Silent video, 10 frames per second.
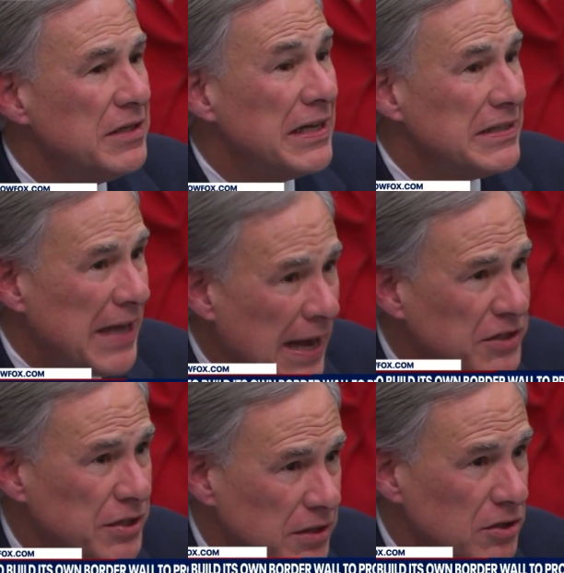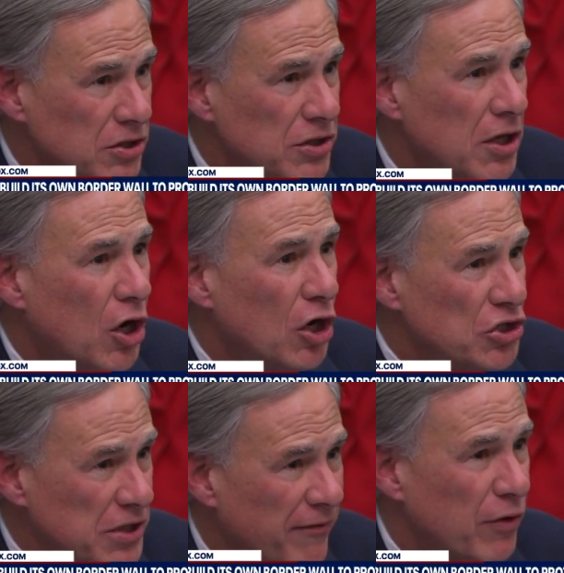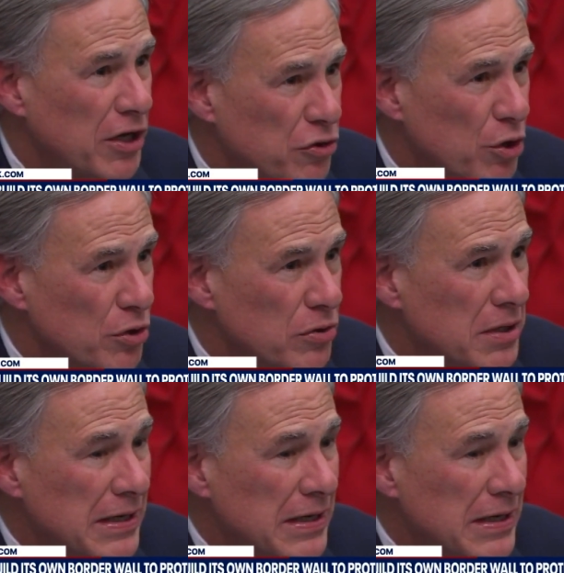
that Texans are suffering through.